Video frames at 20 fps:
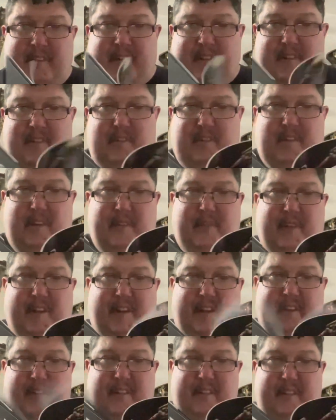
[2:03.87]
See if I
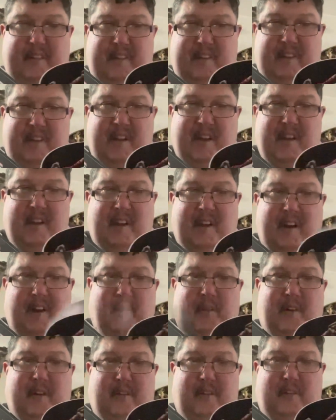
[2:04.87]
can. I don't
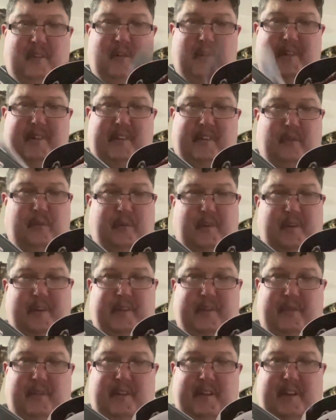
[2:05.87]
want to ruin this for
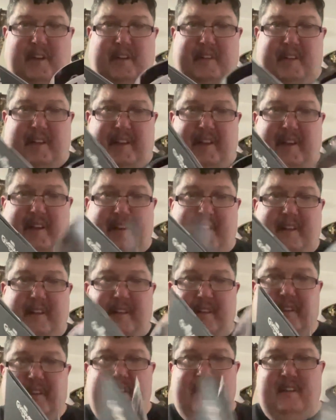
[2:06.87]
y'all that get it.
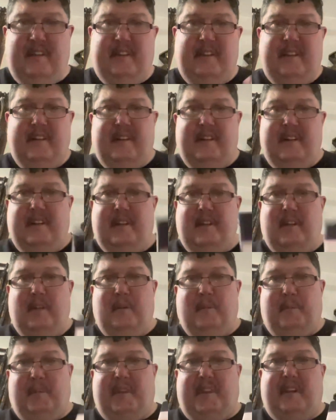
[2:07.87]

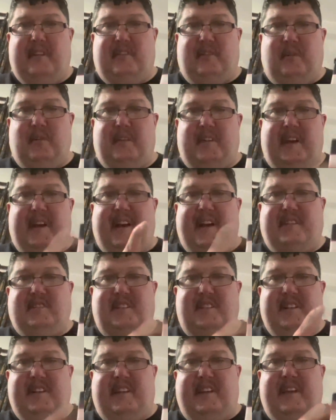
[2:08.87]
But that's cool. They
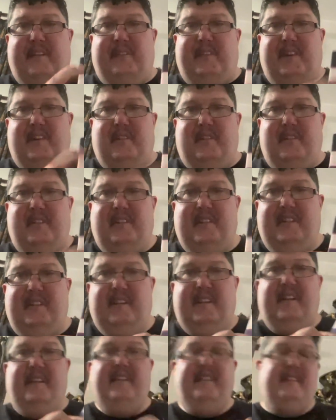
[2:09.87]
actually give you
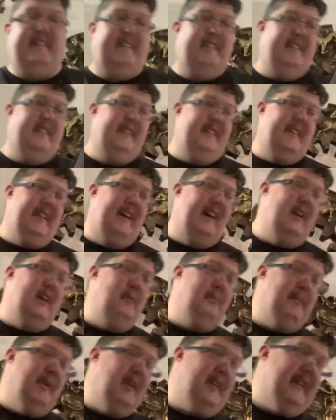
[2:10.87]
the art
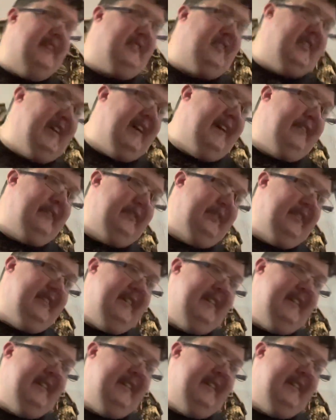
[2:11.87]
book itself.